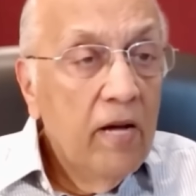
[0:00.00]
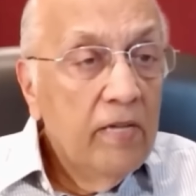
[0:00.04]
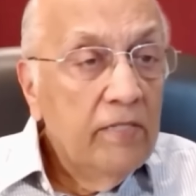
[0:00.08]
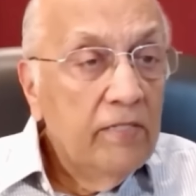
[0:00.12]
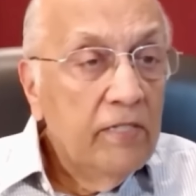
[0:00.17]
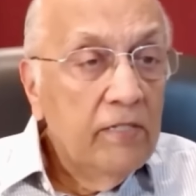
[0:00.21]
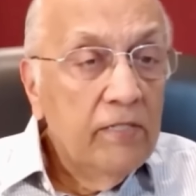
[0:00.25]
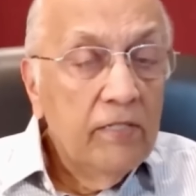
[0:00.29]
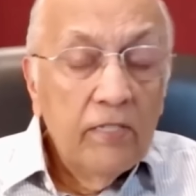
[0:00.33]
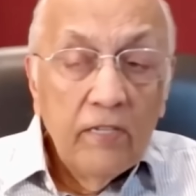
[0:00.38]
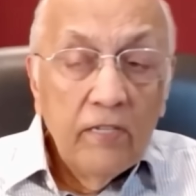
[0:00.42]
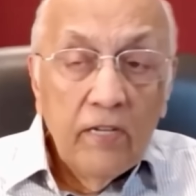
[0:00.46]
I
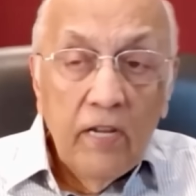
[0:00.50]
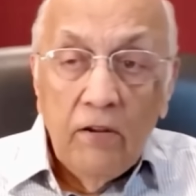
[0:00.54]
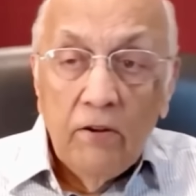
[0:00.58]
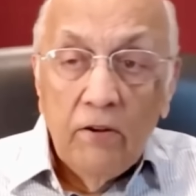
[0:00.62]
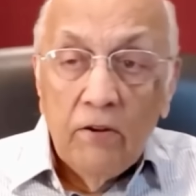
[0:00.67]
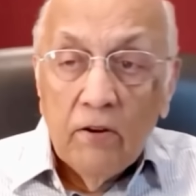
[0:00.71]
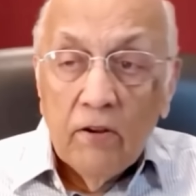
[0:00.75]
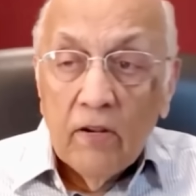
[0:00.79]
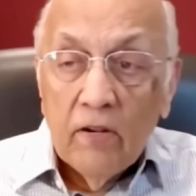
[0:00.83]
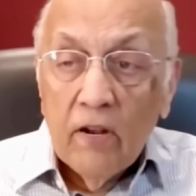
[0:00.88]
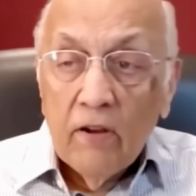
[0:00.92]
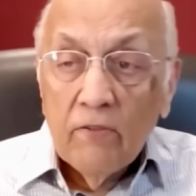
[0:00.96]
said, sir,
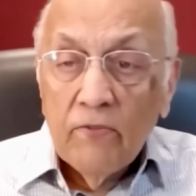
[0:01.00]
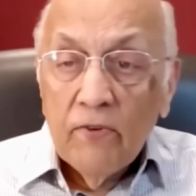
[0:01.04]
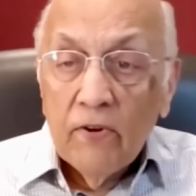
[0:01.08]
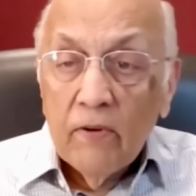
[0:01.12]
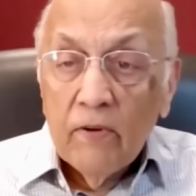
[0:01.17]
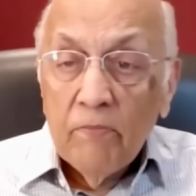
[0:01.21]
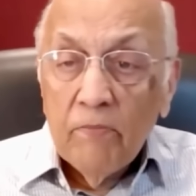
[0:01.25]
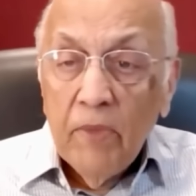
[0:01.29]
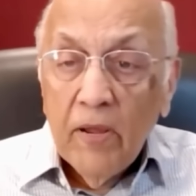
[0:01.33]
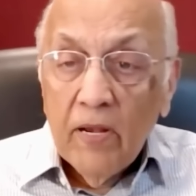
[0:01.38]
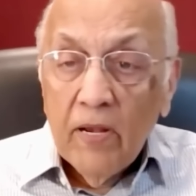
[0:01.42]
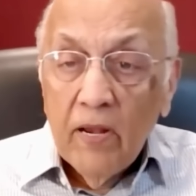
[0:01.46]
he took it out
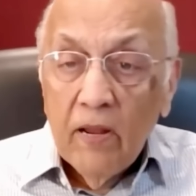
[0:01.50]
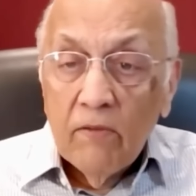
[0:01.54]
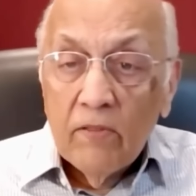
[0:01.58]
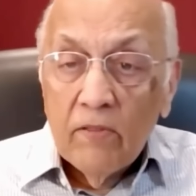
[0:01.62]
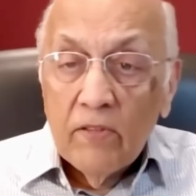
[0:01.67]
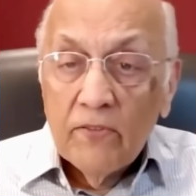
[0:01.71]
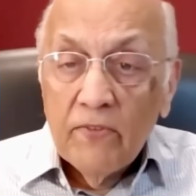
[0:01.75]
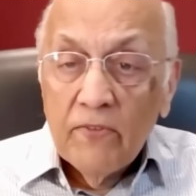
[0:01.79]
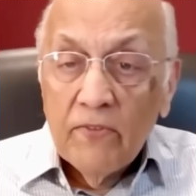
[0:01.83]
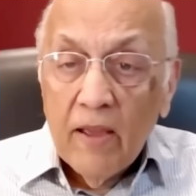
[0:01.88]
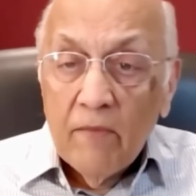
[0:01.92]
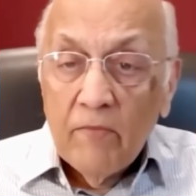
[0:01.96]
for a picnic
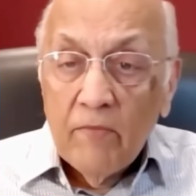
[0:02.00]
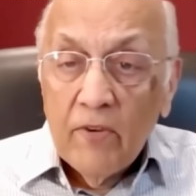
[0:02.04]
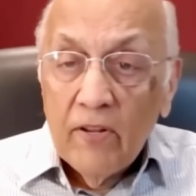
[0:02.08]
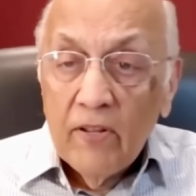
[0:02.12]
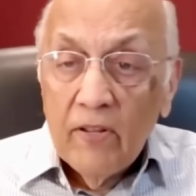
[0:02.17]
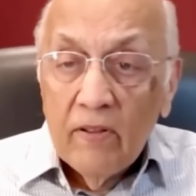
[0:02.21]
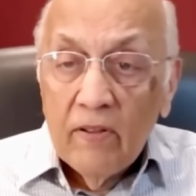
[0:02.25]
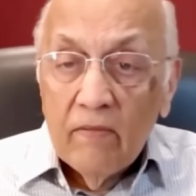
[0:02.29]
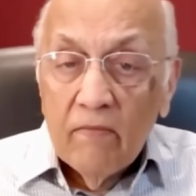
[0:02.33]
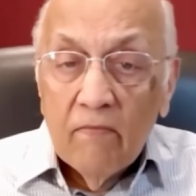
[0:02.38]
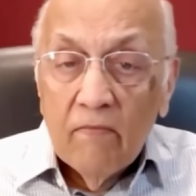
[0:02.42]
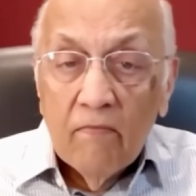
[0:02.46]
with his
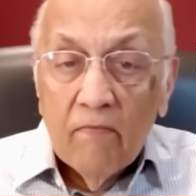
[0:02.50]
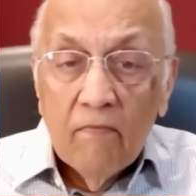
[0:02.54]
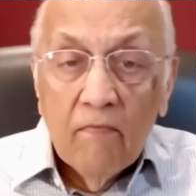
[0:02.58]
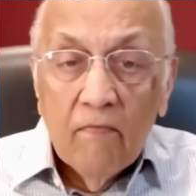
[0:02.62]
family.